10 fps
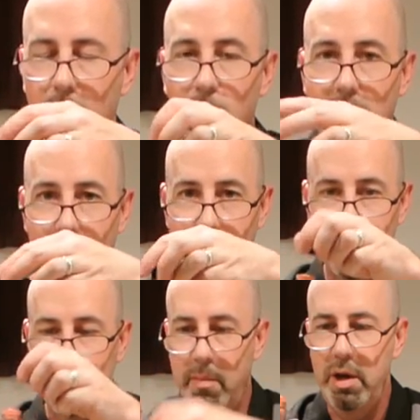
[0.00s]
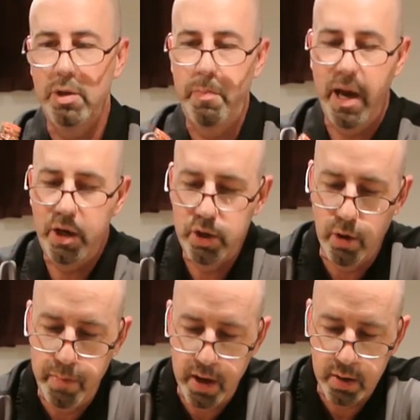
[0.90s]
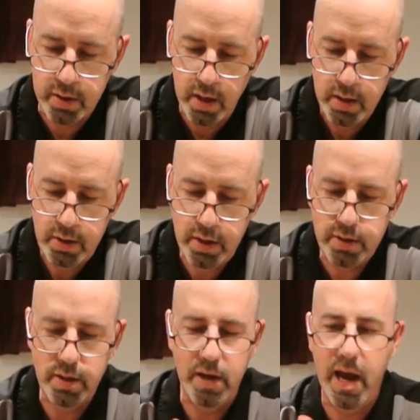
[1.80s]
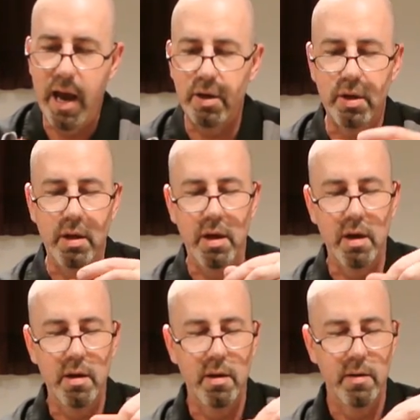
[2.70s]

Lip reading: we got to get some of these Peychaud bitters, just a dash in here.